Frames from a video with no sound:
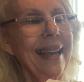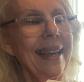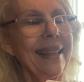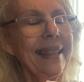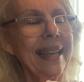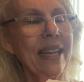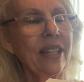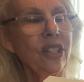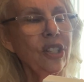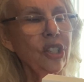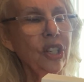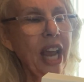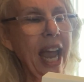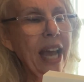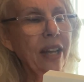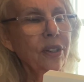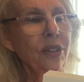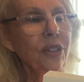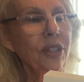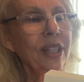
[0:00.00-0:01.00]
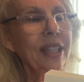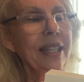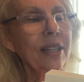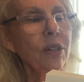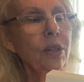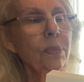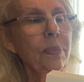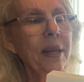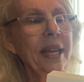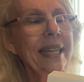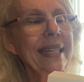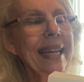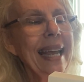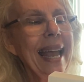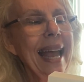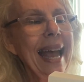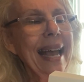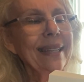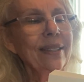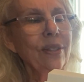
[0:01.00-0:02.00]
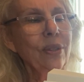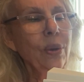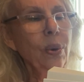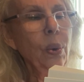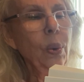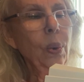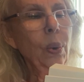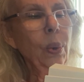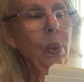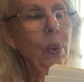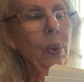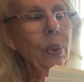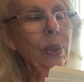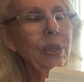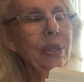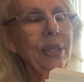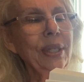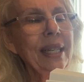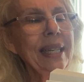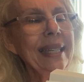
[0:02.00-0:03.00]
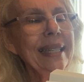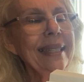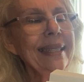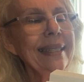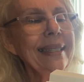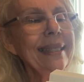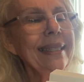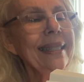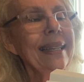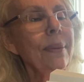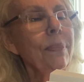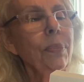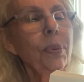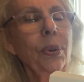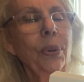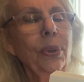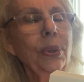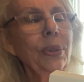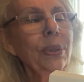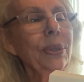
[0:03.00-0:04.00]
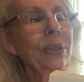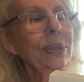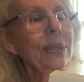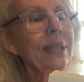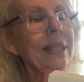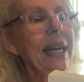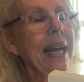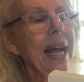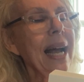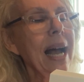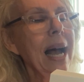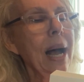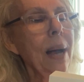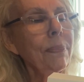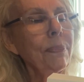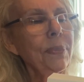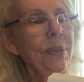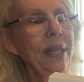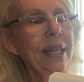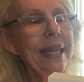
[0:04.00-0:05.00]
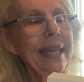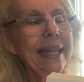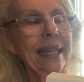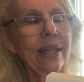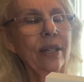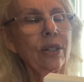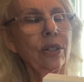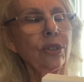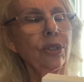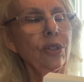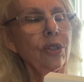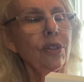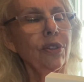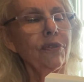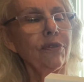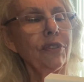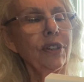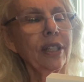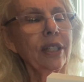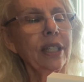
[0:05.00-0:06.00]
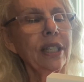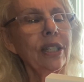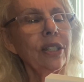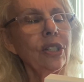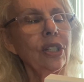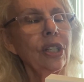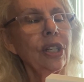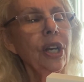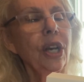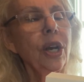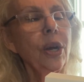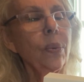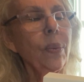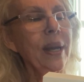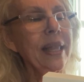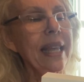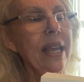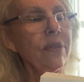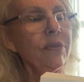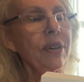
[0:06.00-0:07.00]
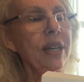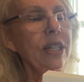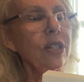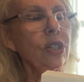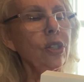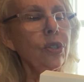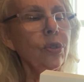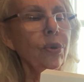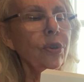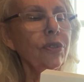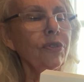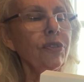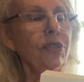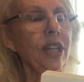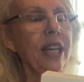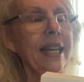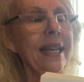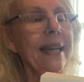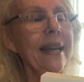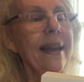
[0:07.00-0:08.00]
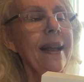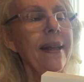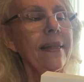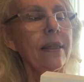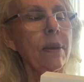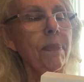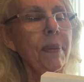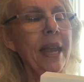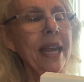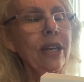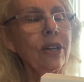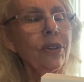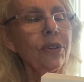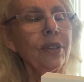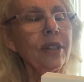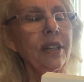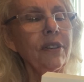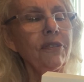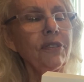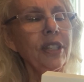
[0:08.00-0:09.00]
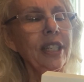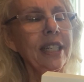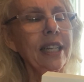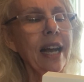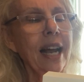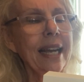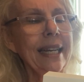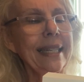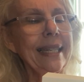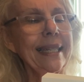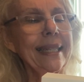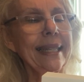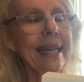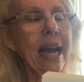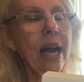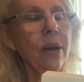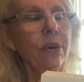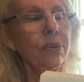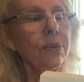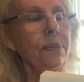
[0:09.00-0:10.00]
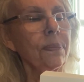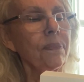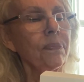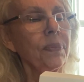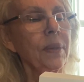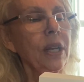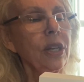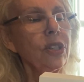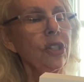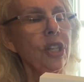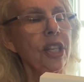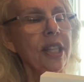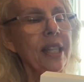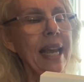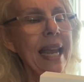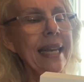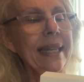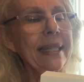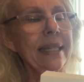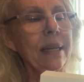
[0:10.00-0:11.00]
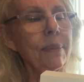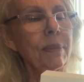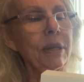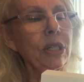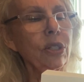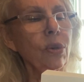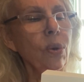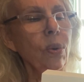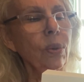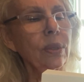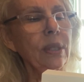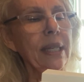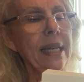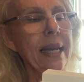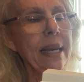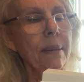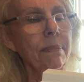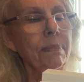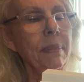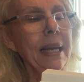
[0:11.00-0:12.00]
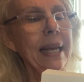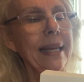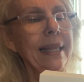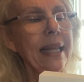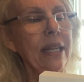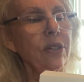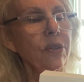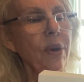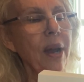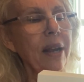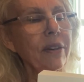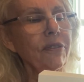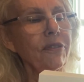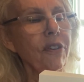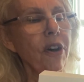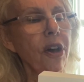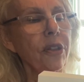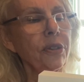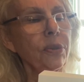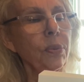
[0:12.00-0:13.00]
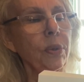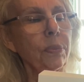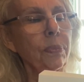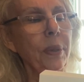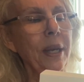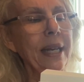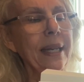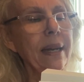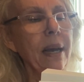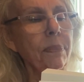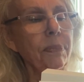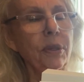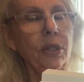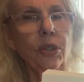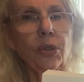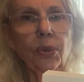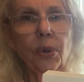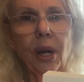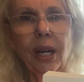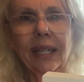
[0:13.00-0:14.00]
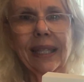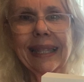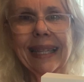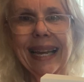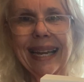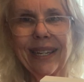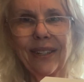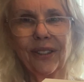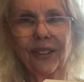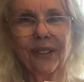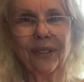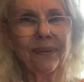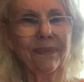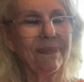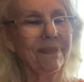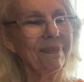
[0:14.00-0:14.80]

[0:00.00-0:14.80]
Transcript: They chattered a little bit as the horses pulled up the hill to the village. When they reached Dorfli, the baker lifted Heidi down. She thanked him and told him that grandfather would pick up the trunk later.